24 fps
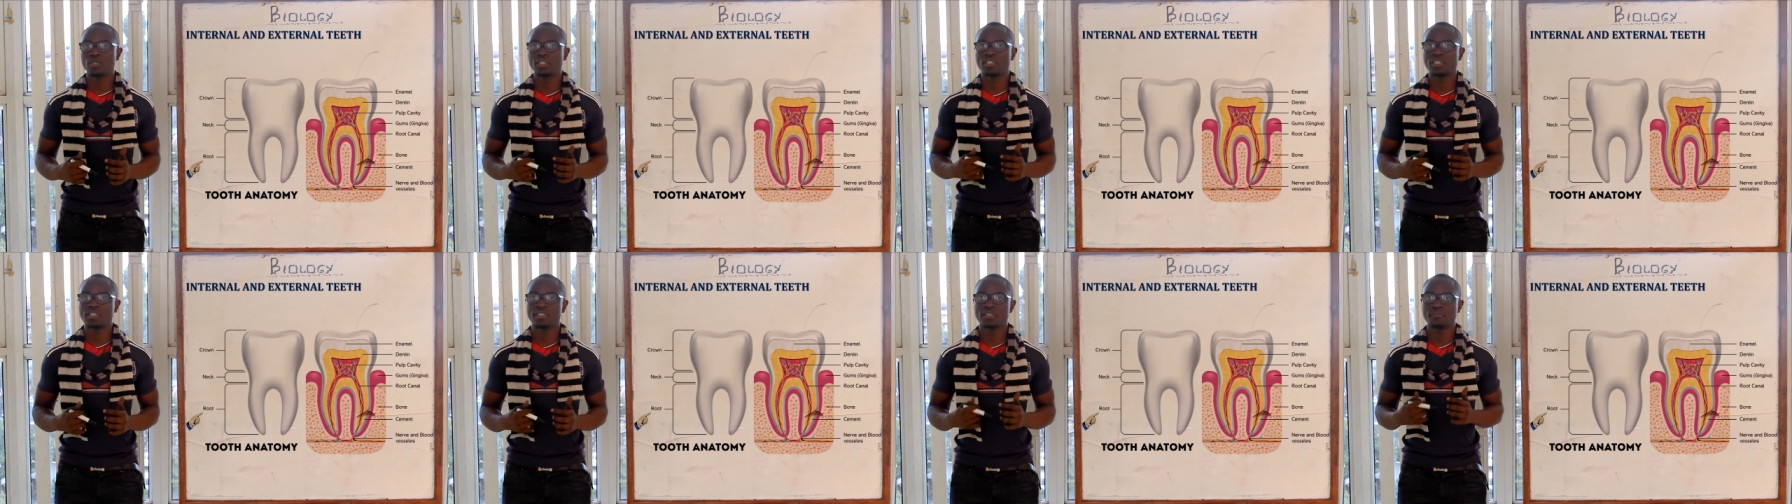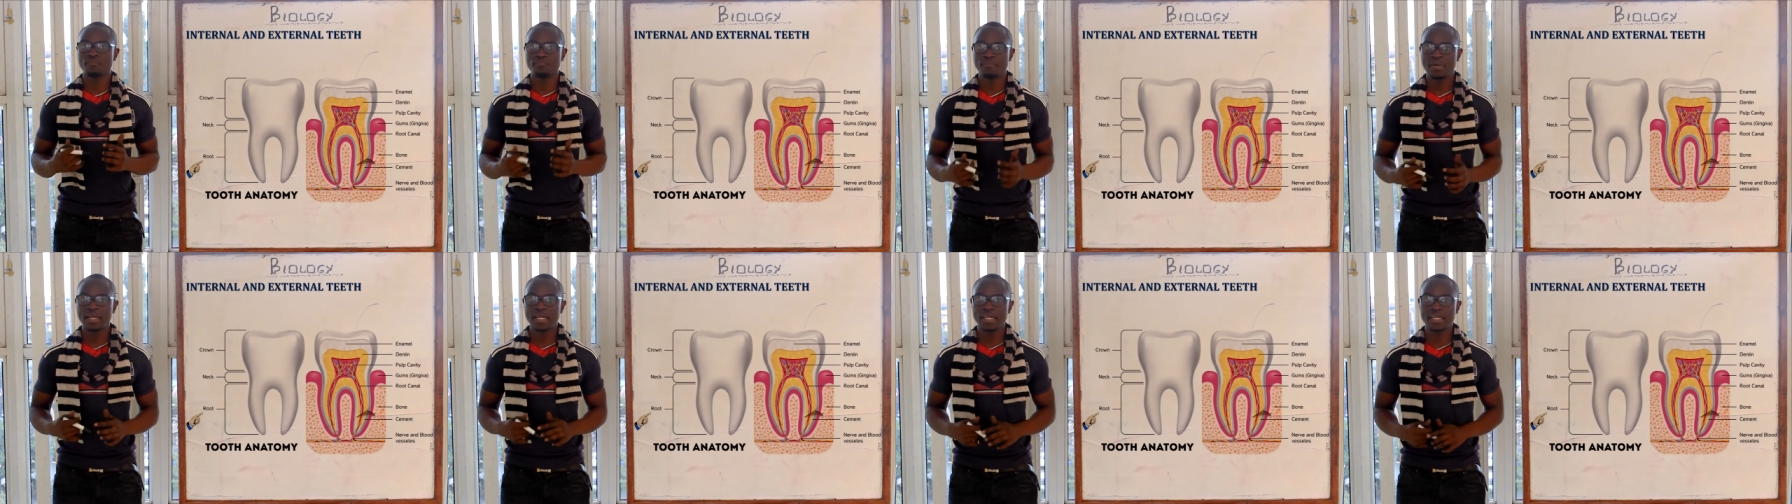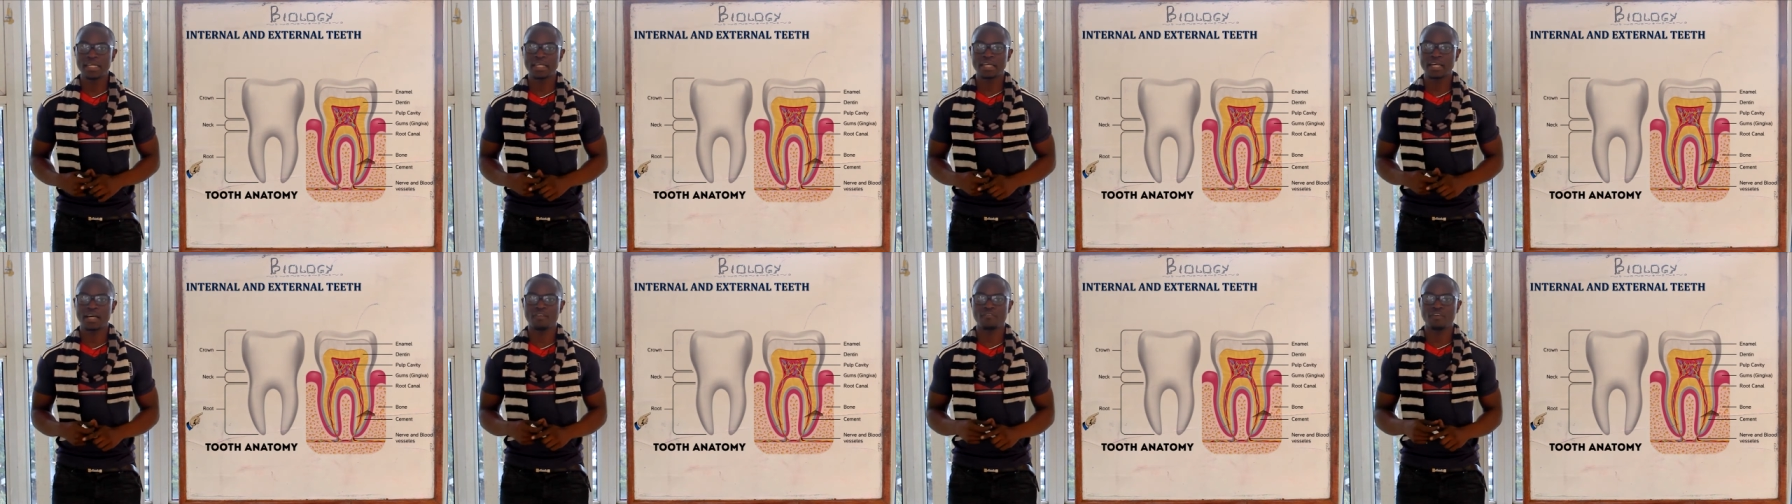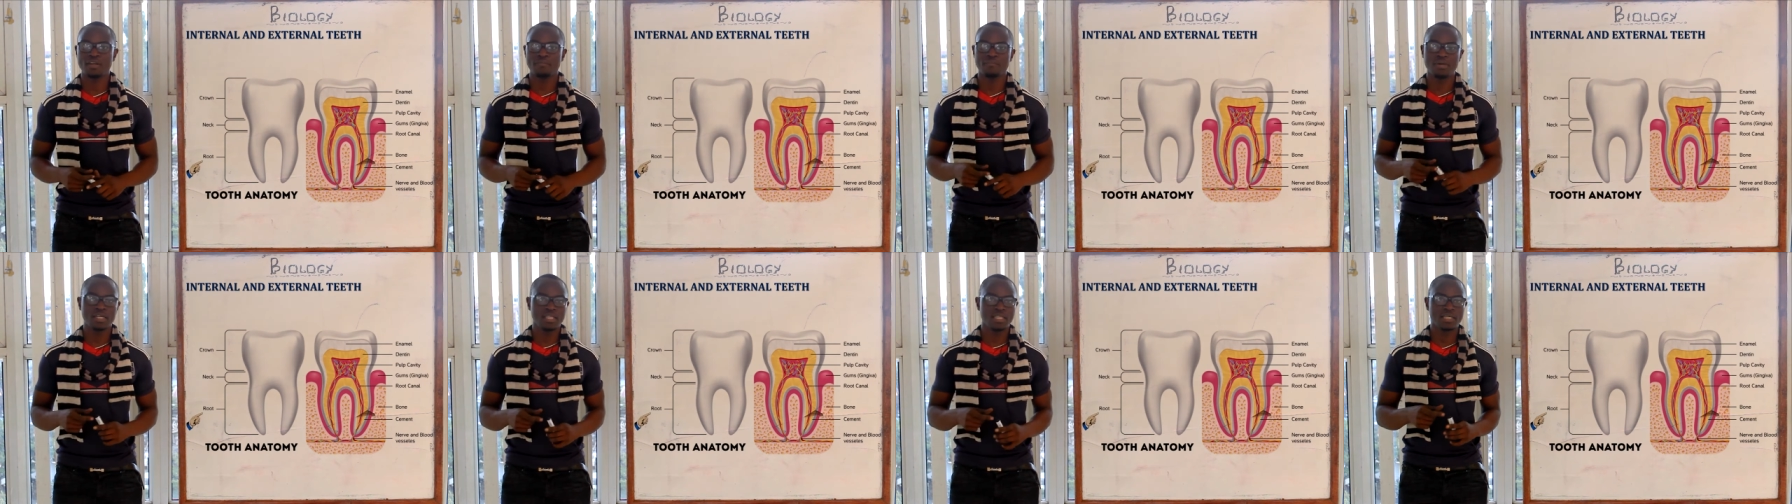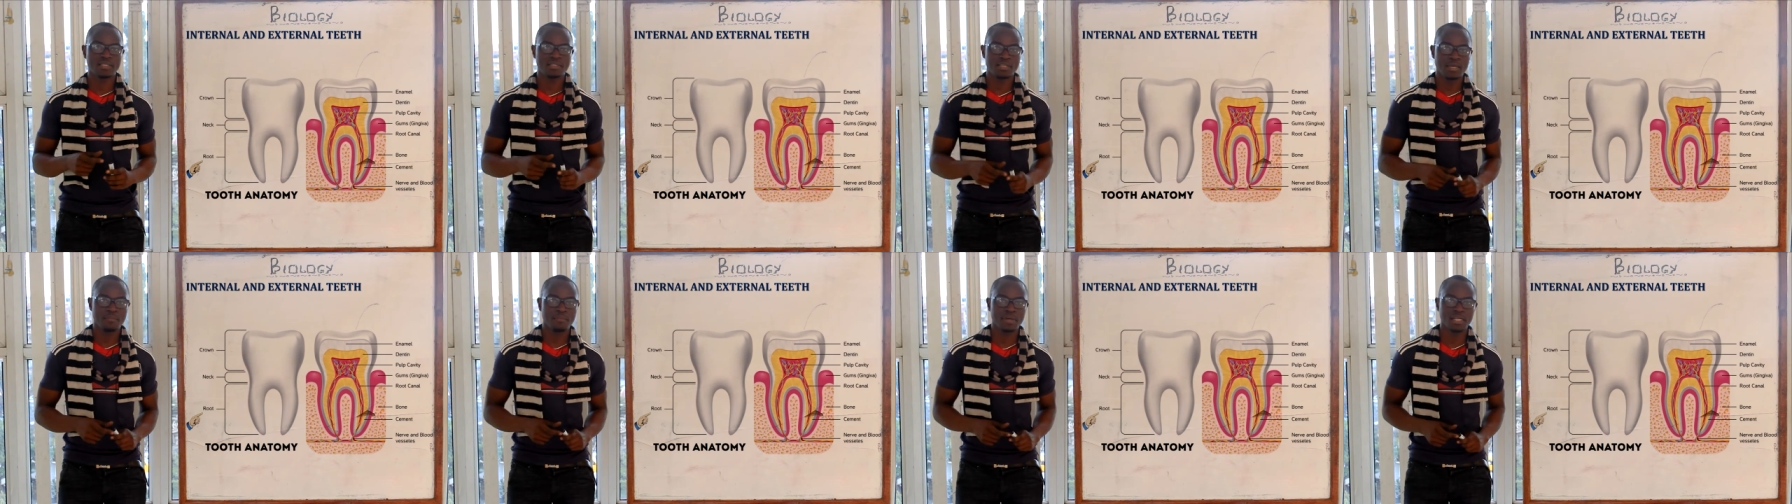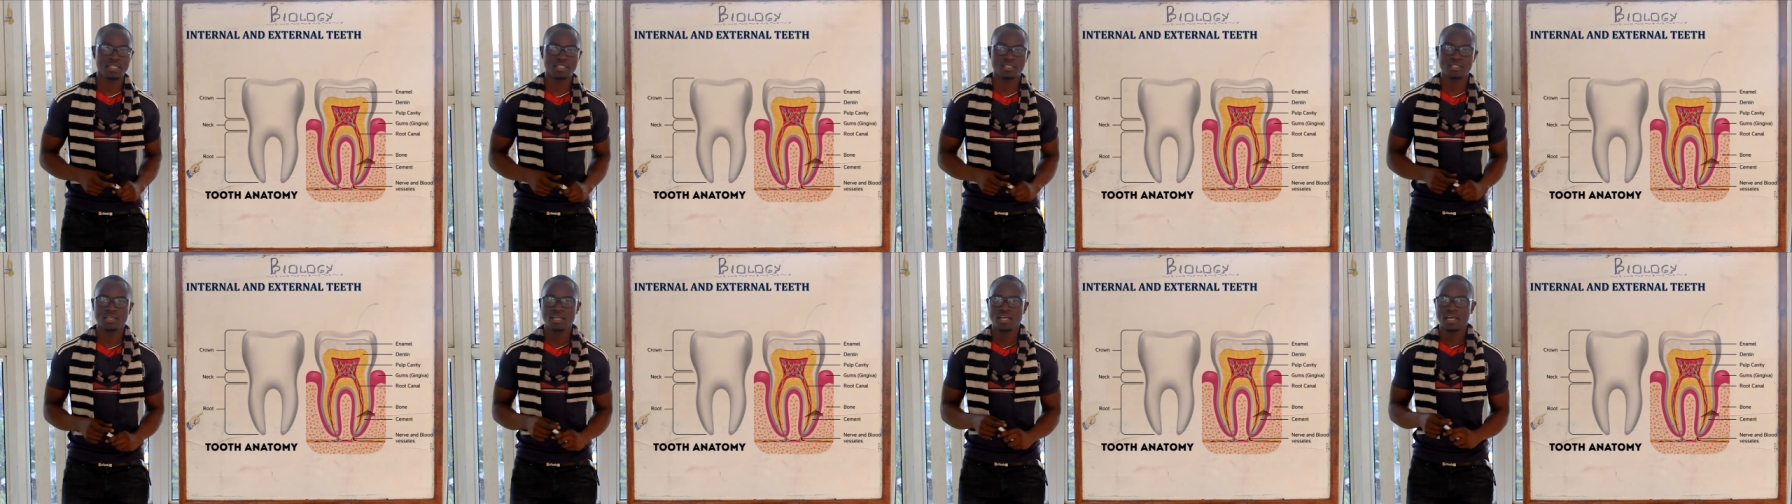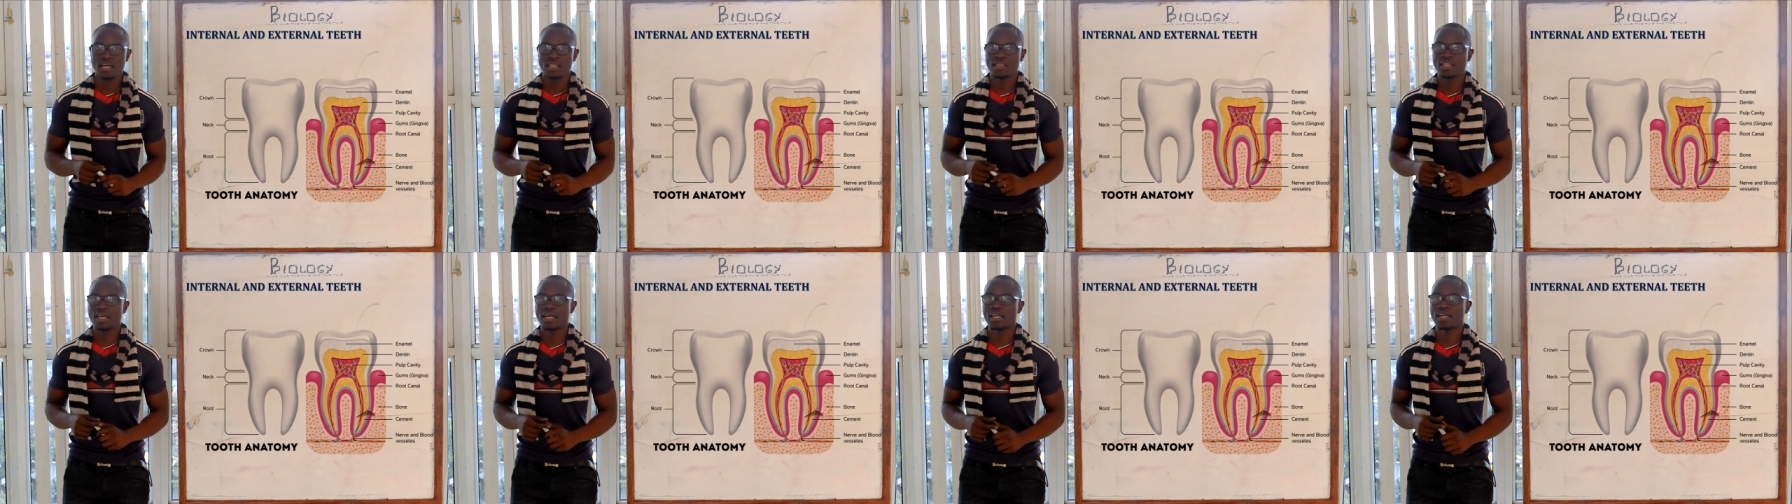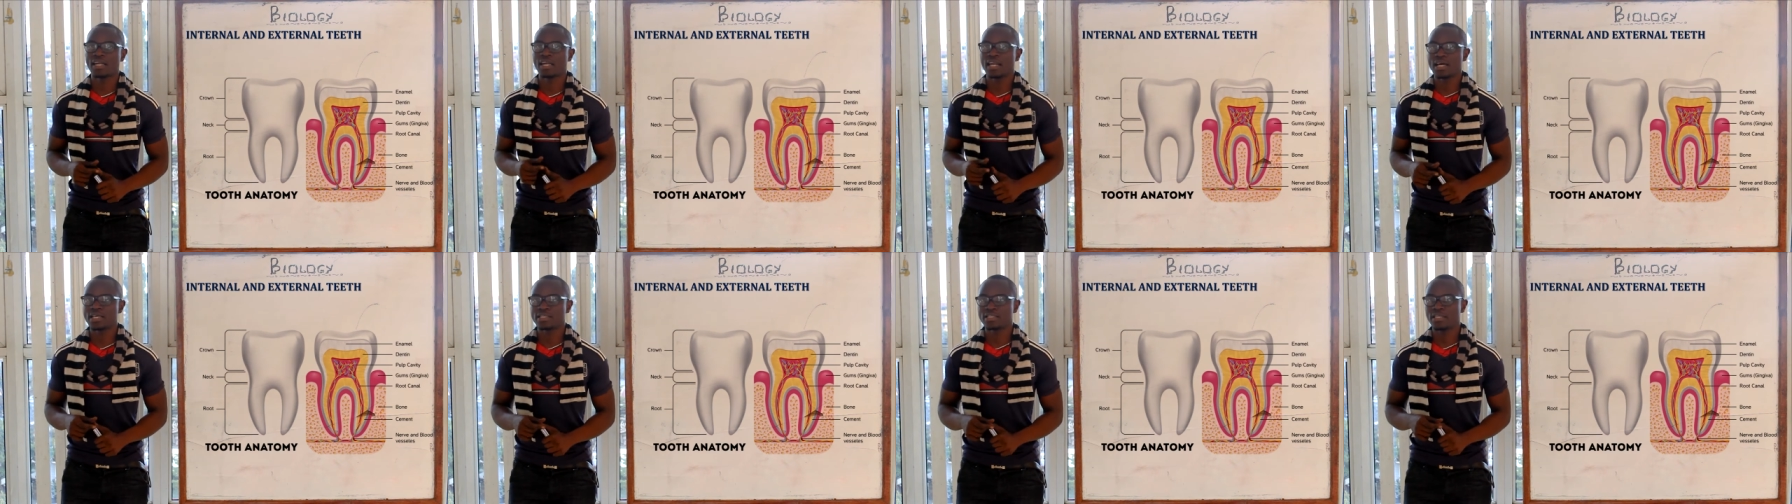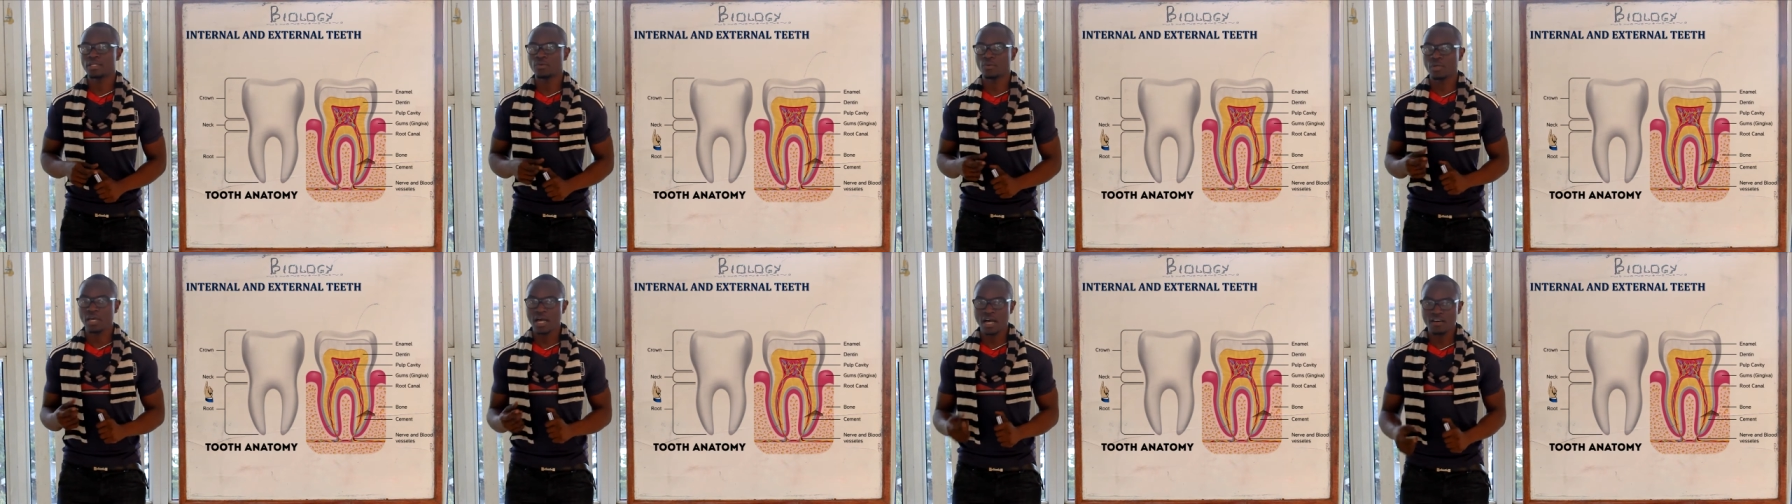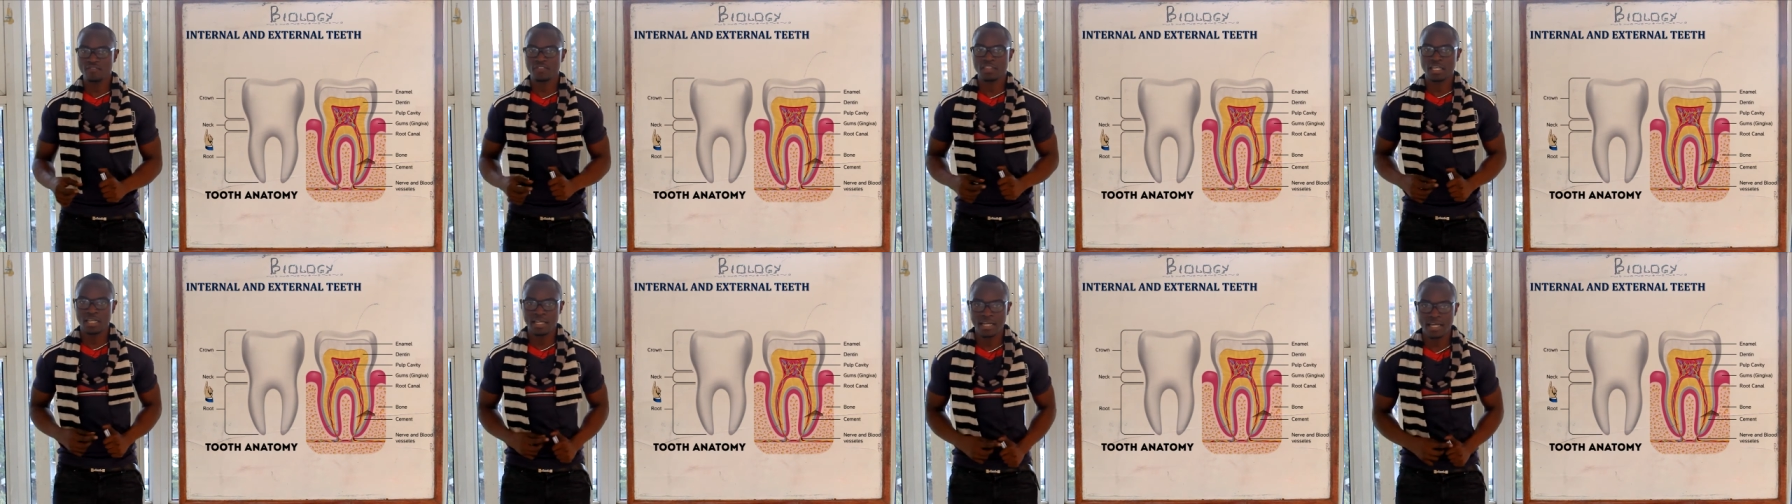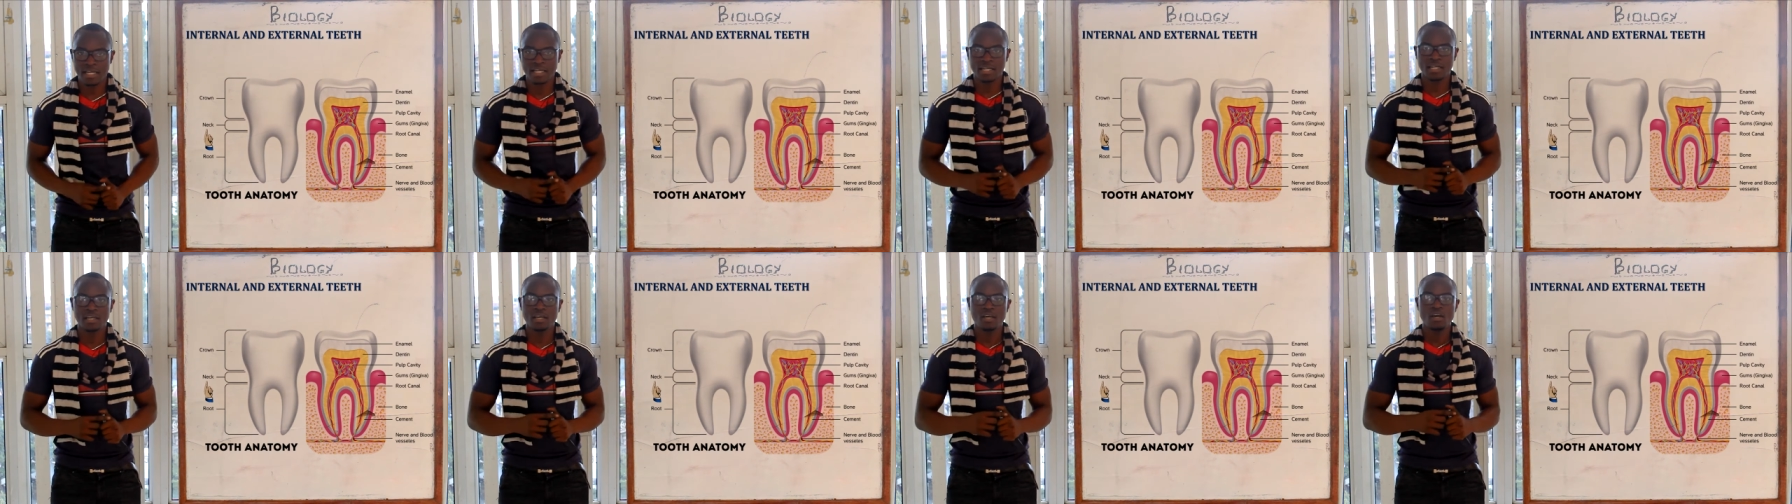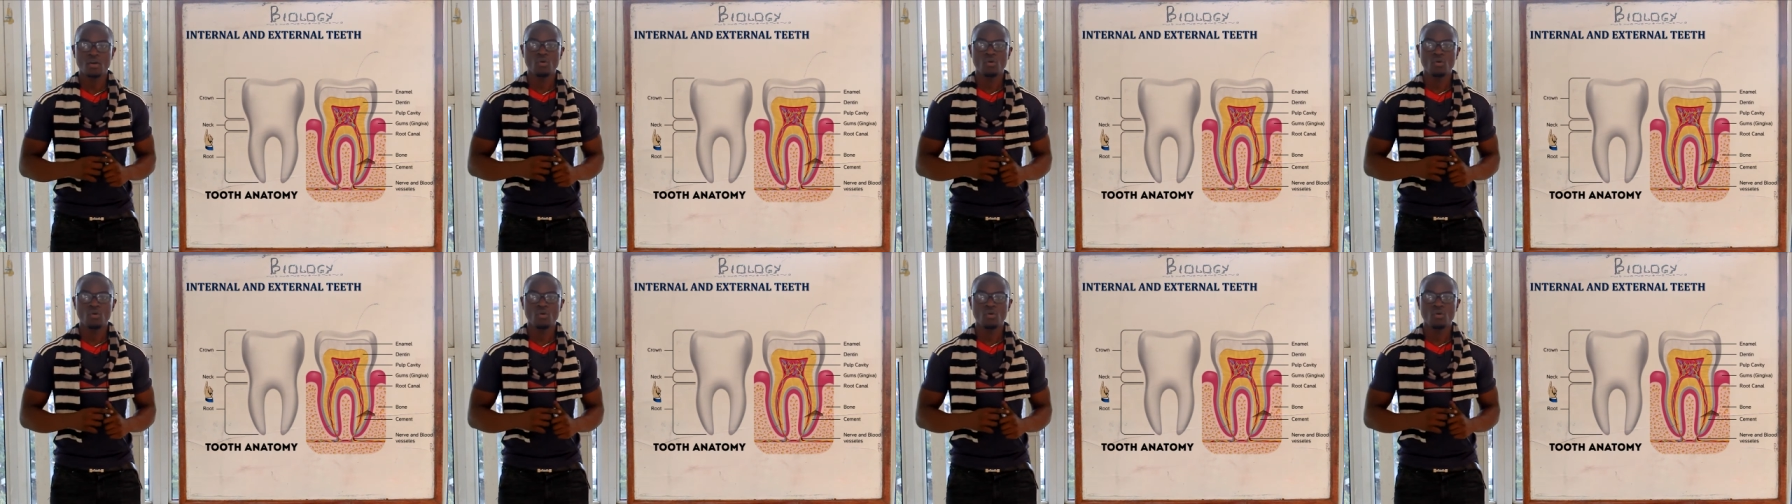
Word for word: which is mainly covered by the cement. Then lastly, we have the neck,